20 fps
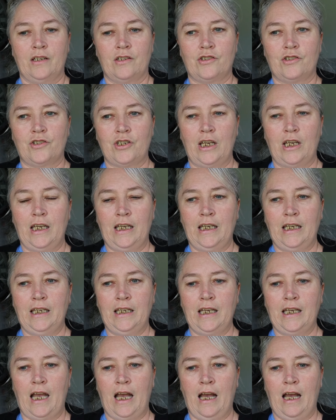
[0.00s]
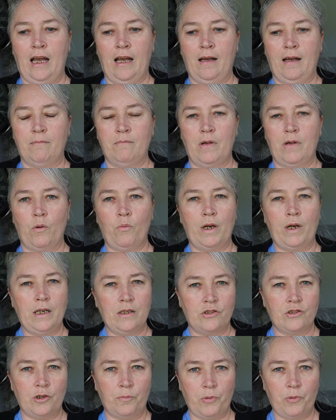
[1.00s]
she um, went
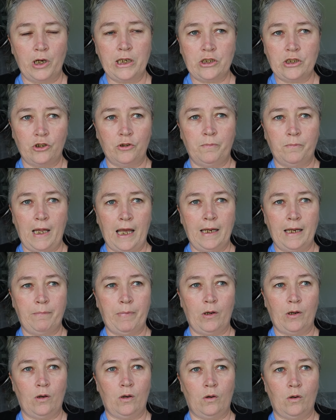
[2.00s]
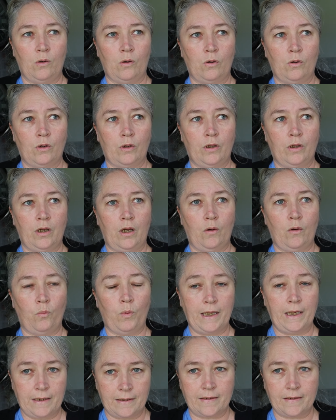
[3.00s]
into preterm labour on
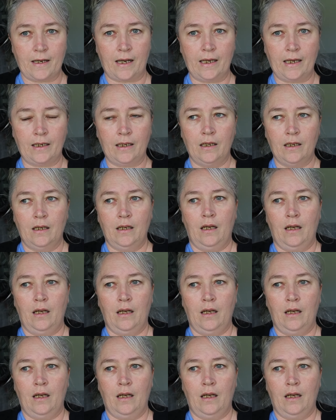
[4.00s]
Wednesday.